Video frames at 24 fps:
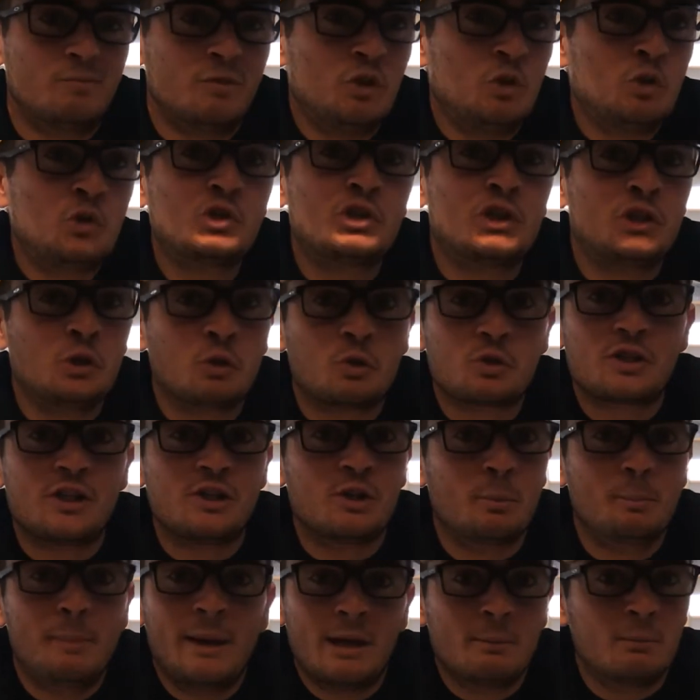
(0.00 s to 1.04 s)
Usually you'll see
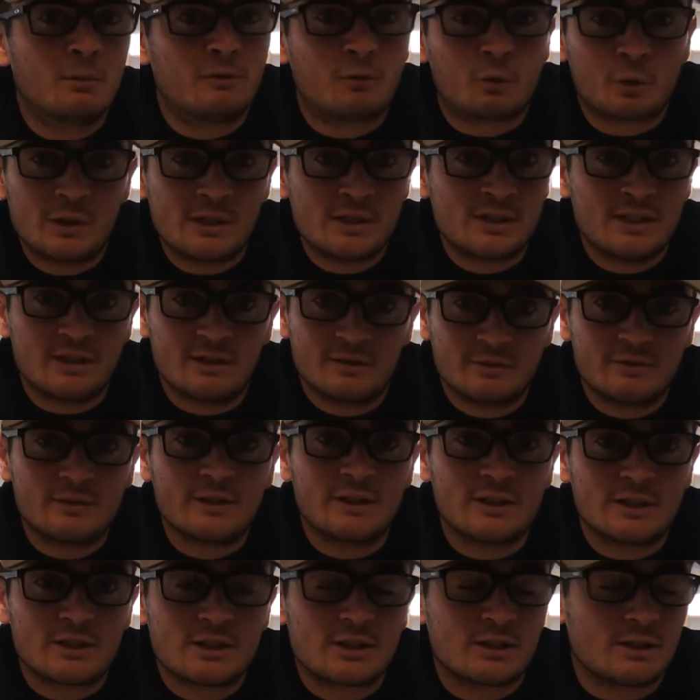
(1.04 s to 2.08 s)
the bed before you see the
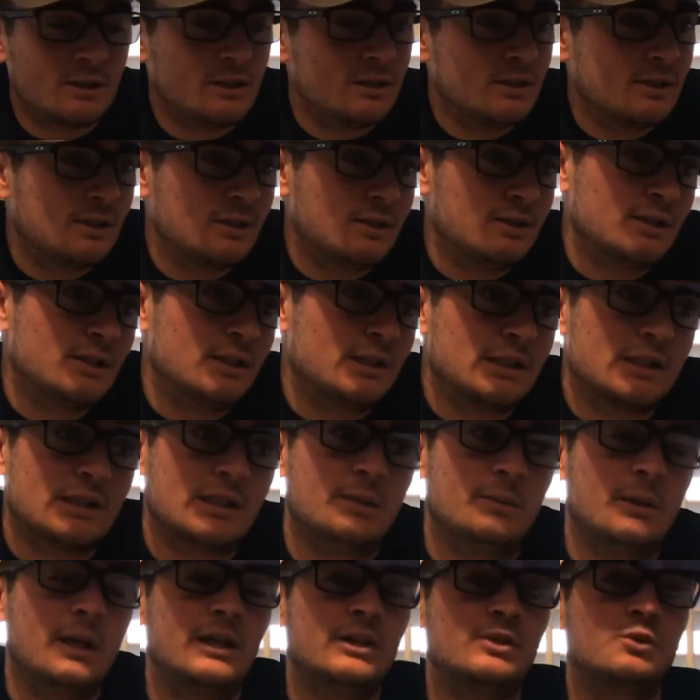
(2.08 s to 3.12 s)
fish,
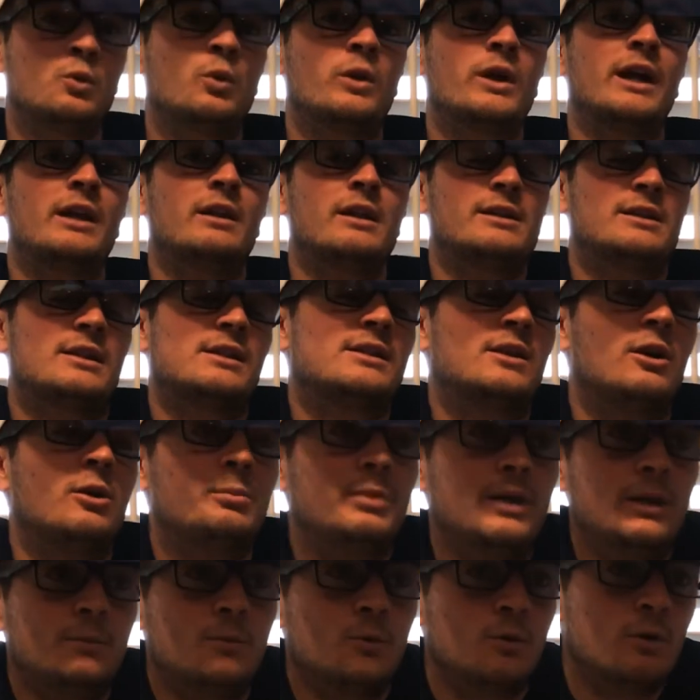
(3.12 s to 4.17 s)
is what I like to tell
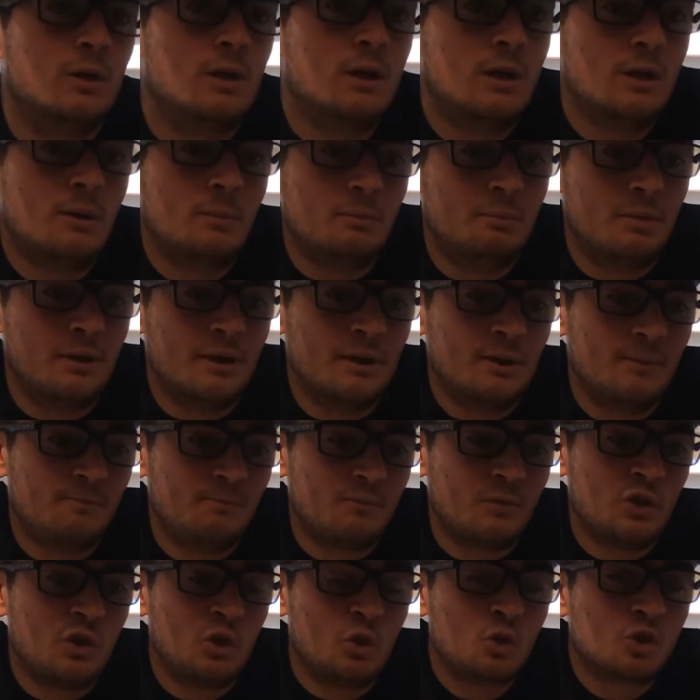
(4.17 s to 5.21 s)
people.
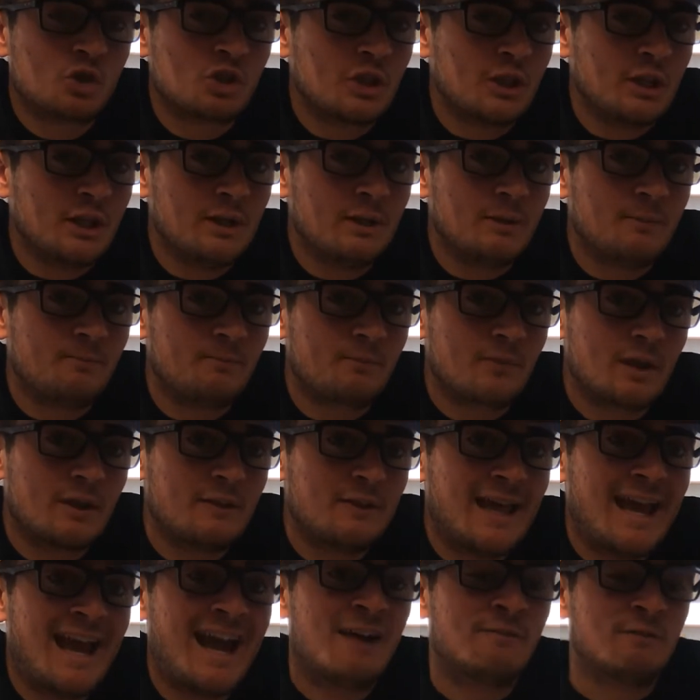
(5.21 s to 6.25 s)
But usually
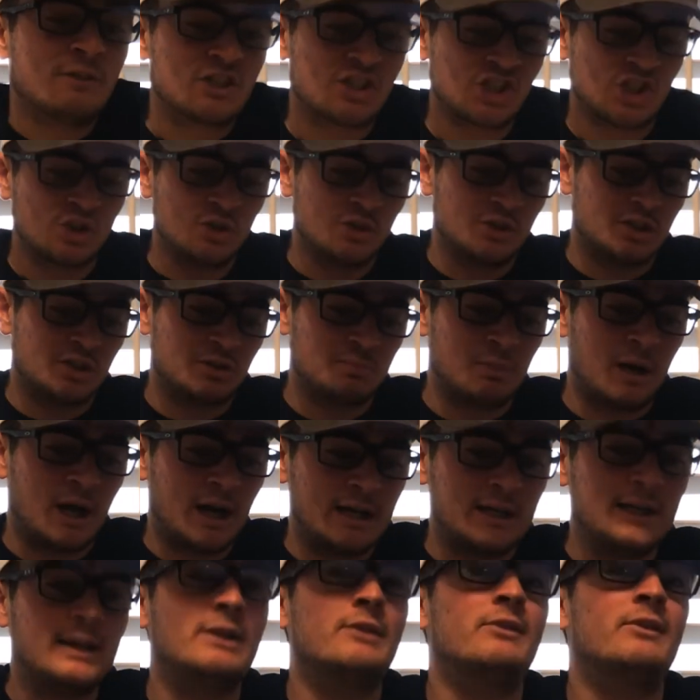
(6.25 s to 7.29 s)
they have a certain
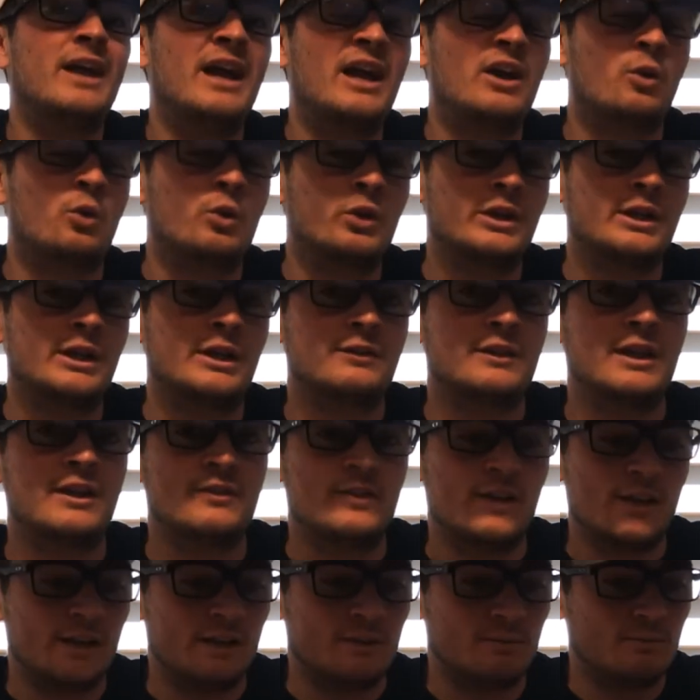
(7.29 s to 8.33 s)
spot in that ring that
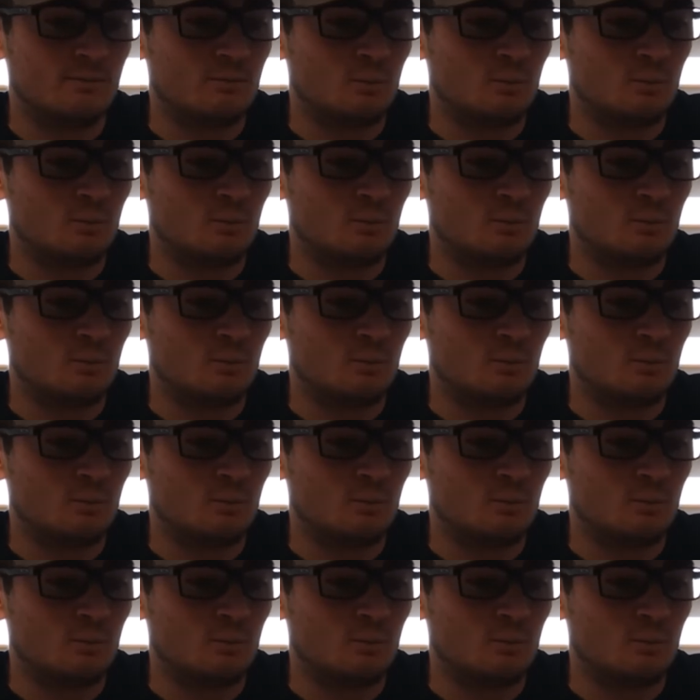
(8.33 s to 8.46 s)
they